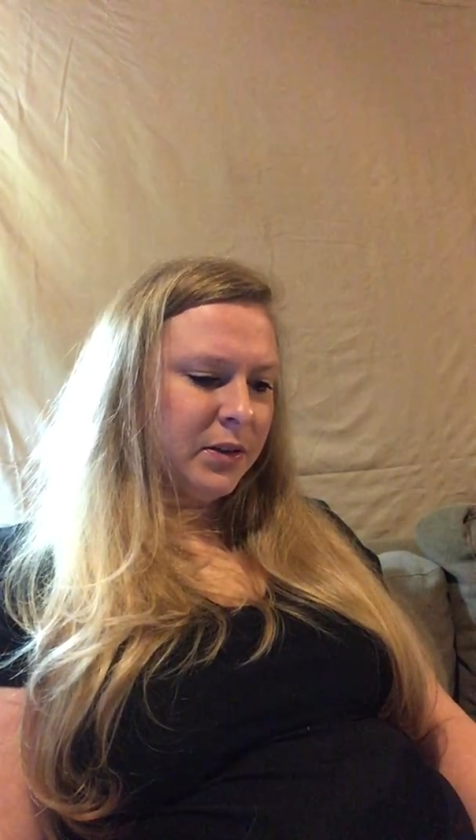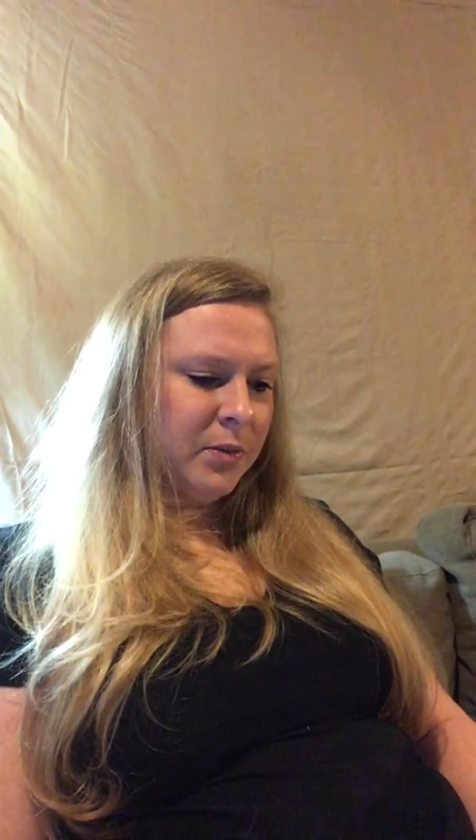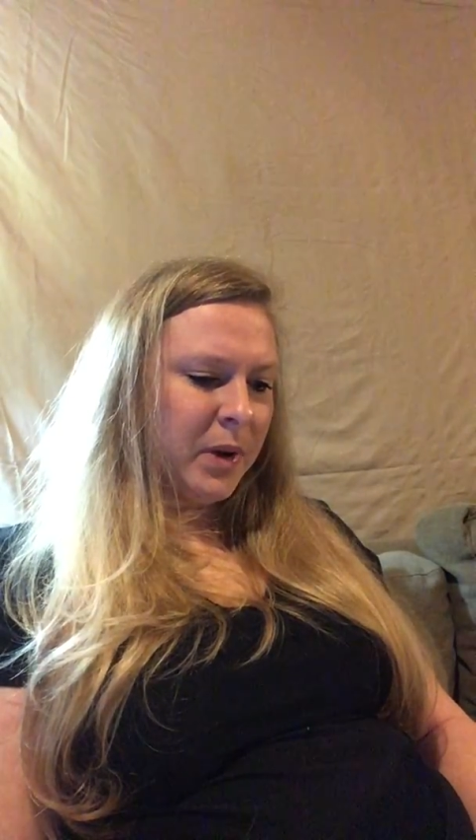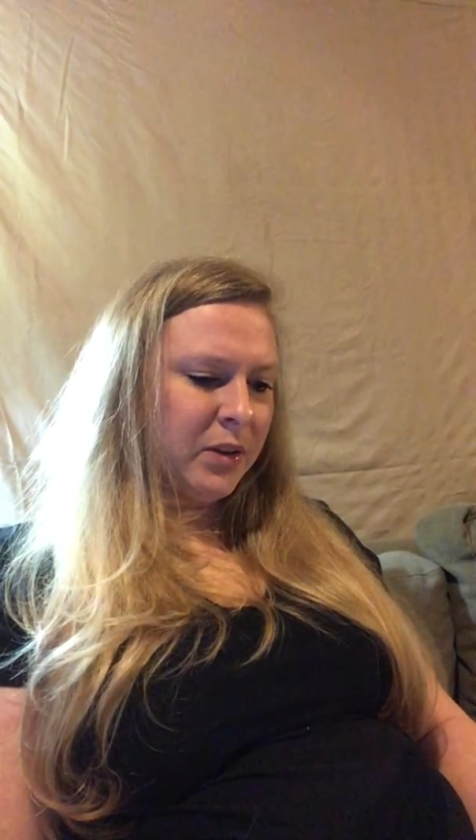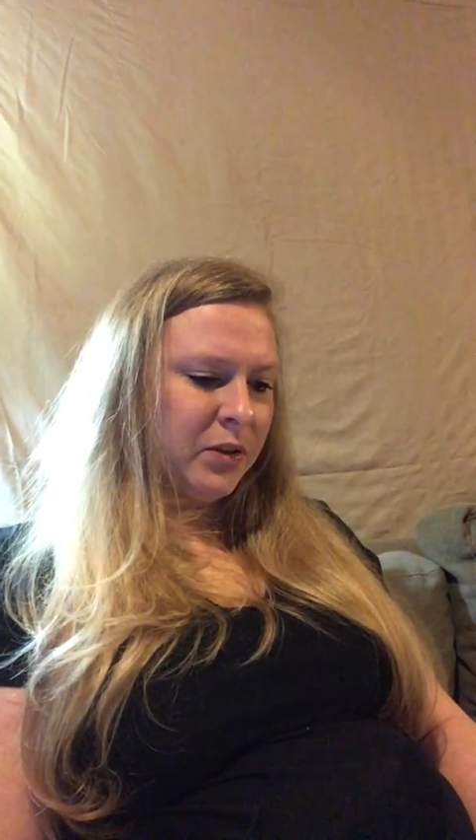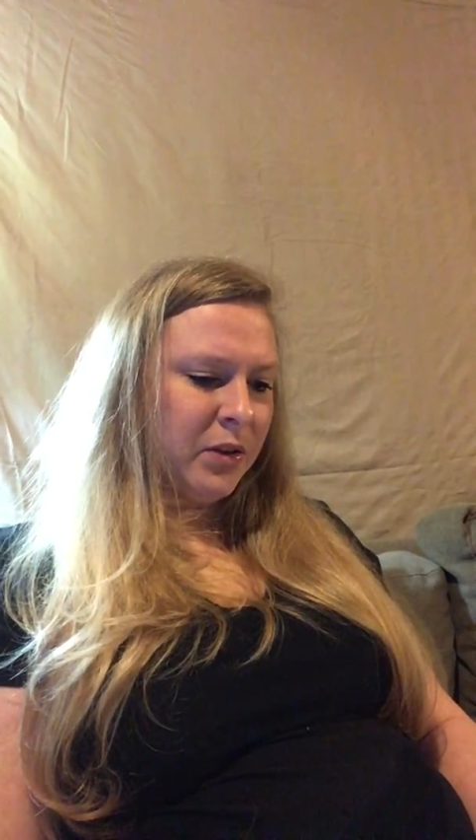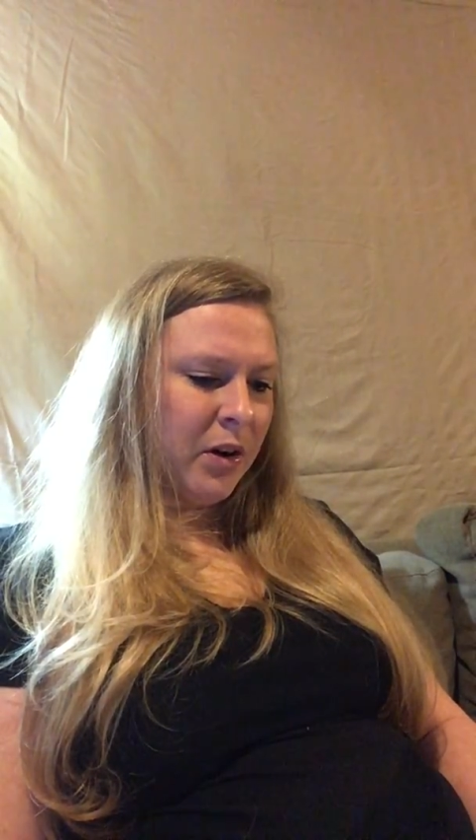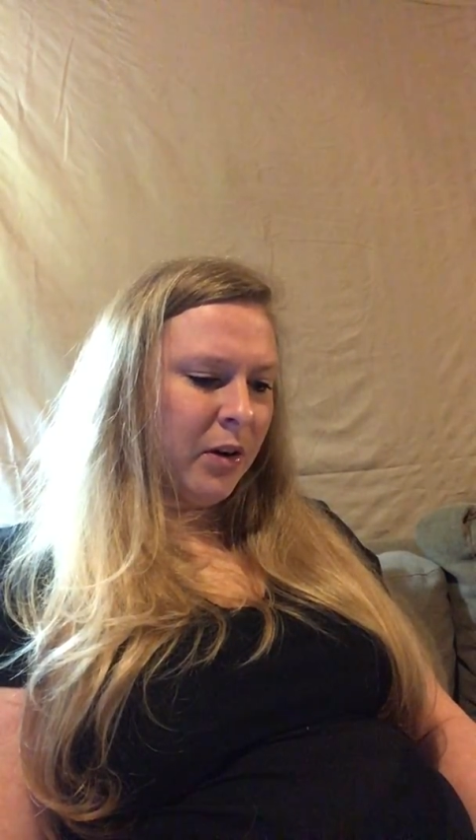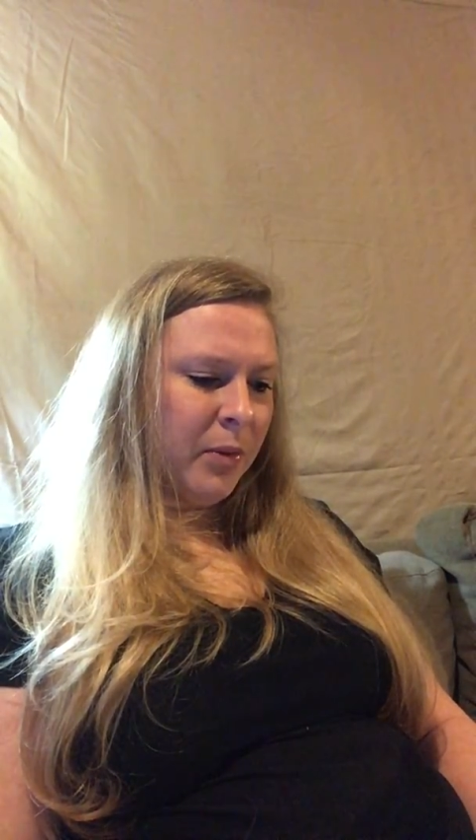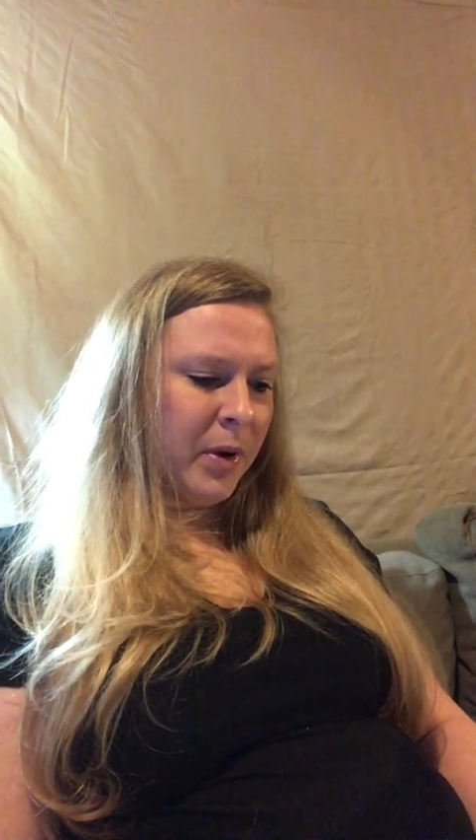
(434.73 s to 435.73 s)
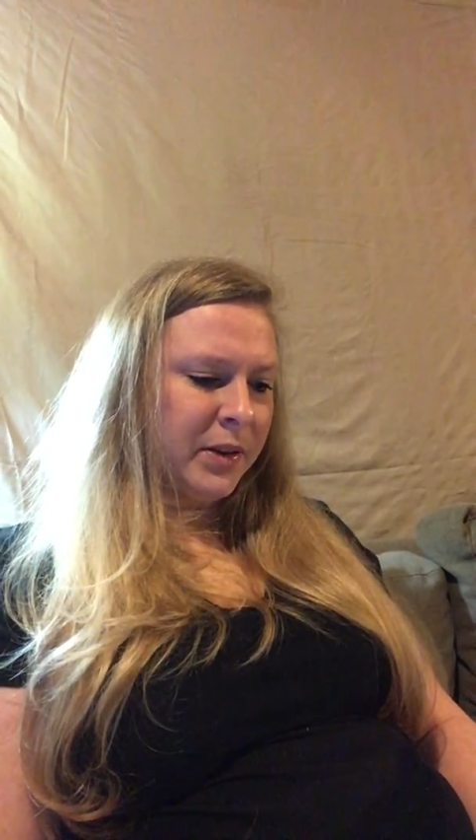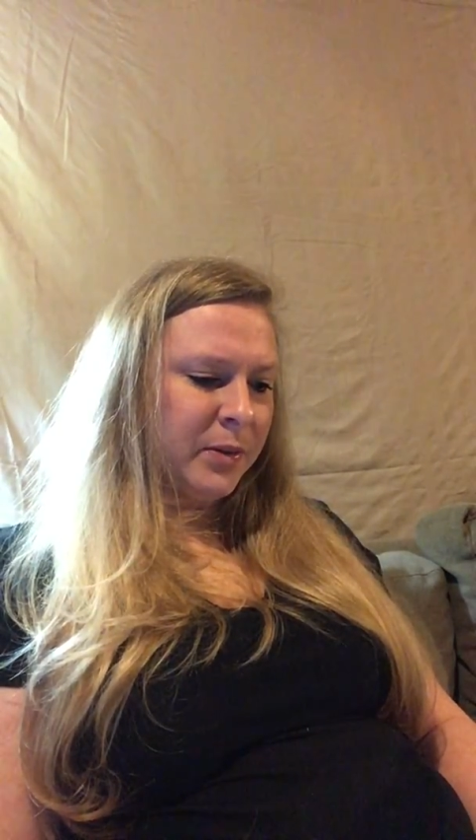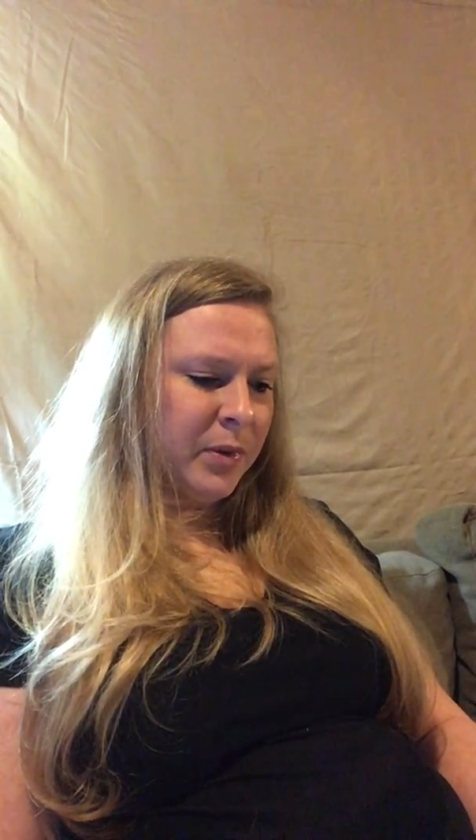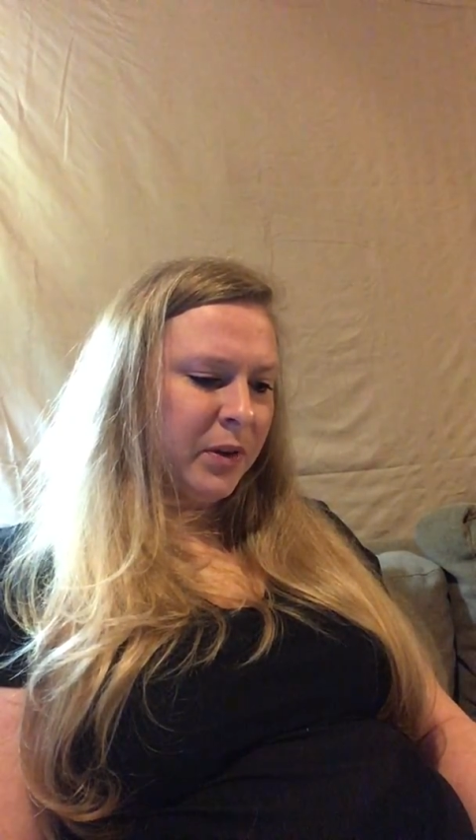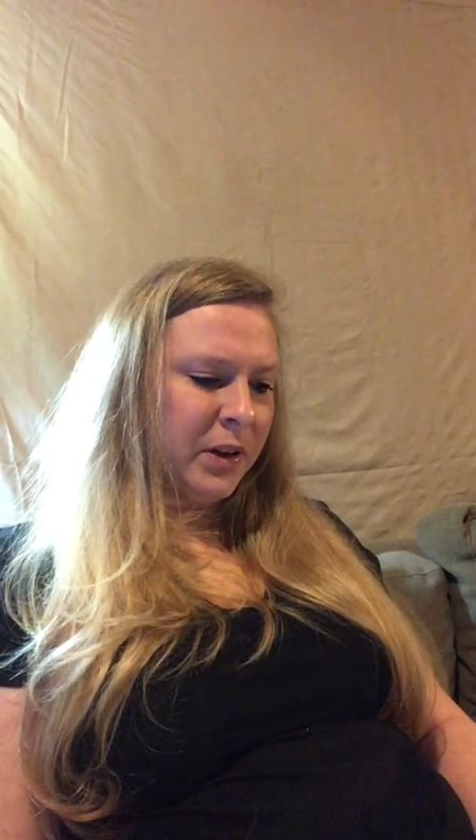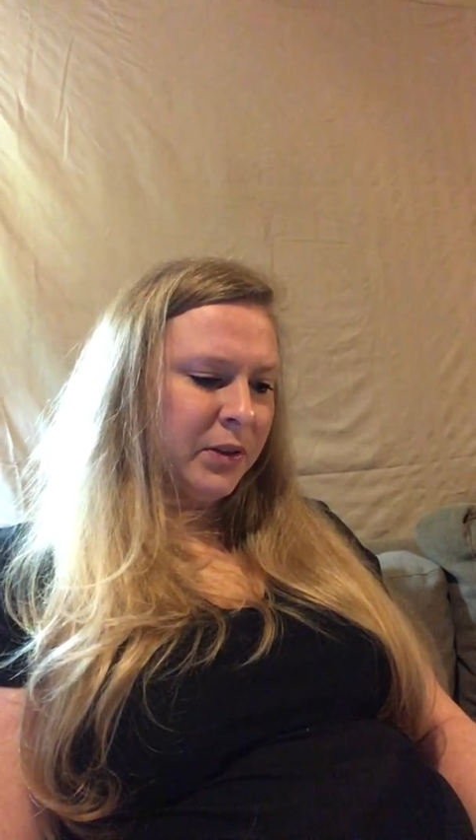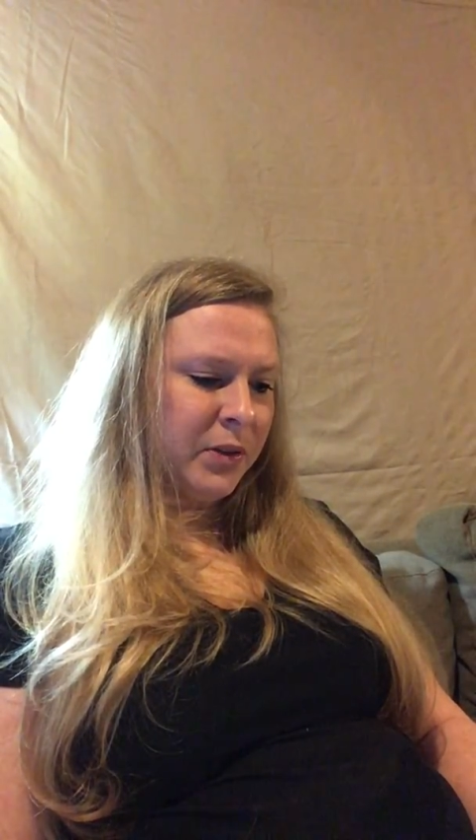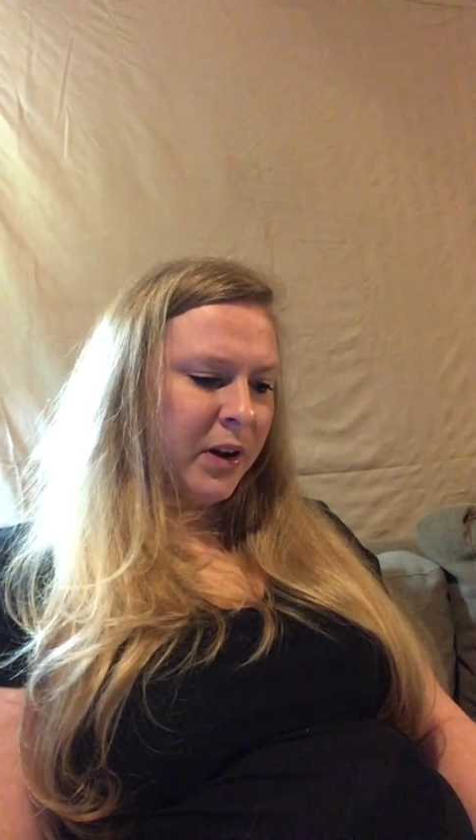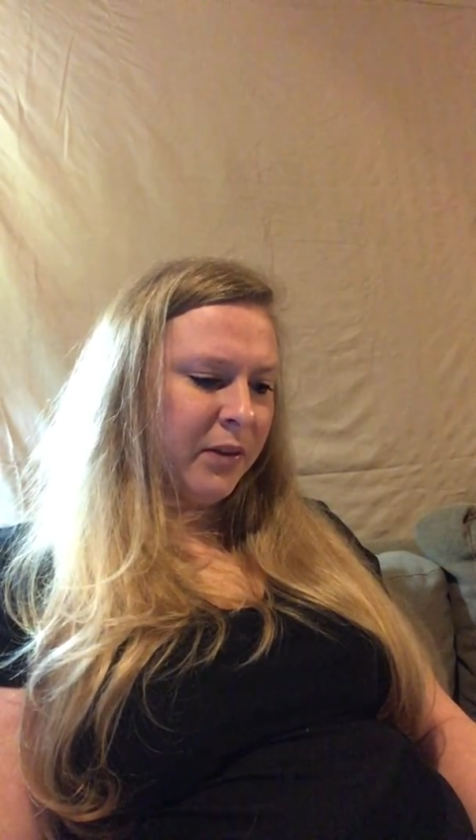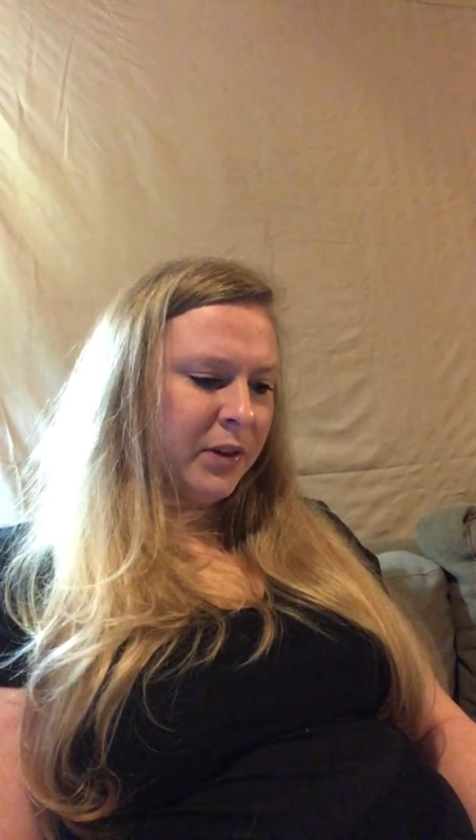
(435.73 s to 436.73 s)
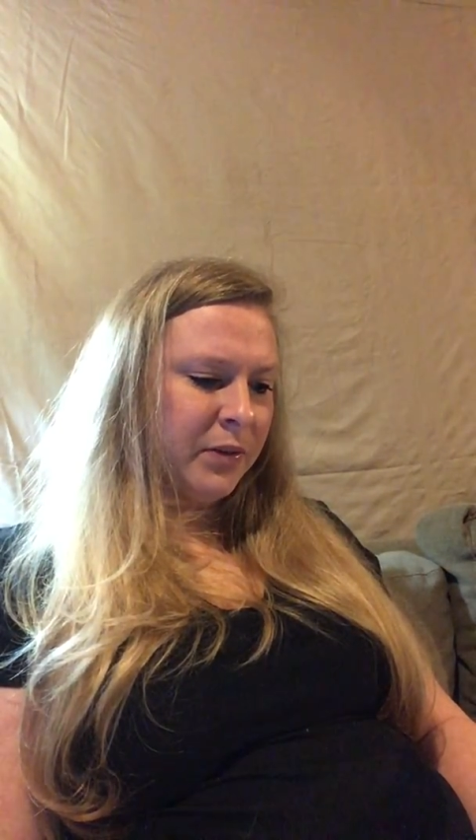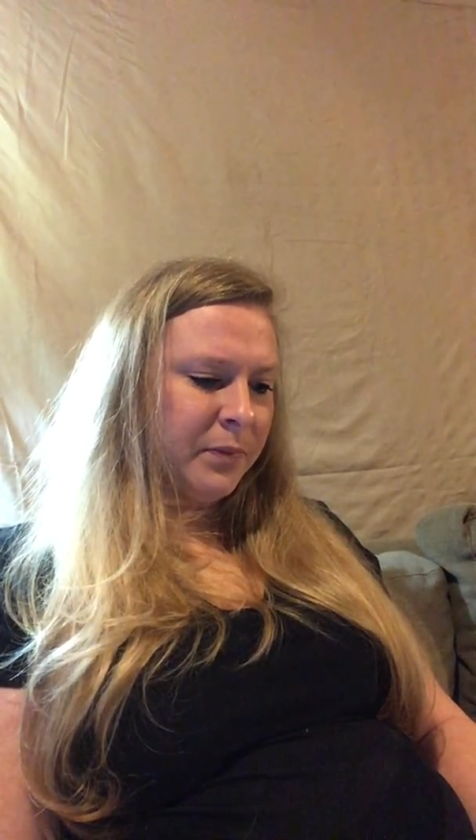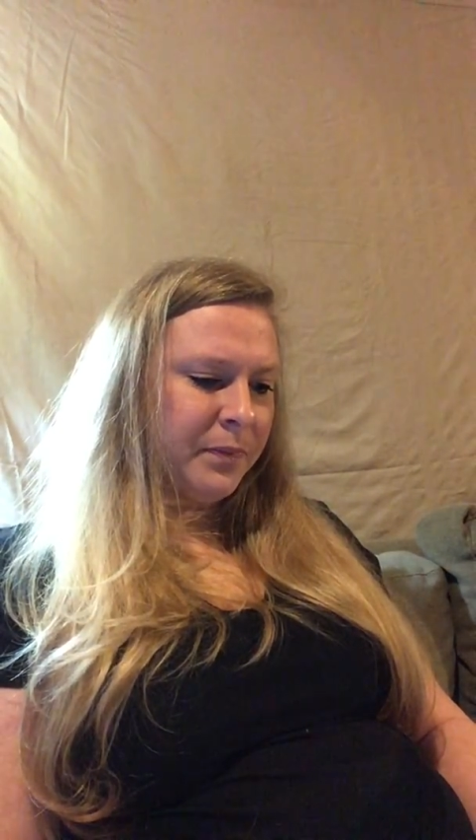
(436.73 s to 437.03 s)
to make sure all the possibilities are covered.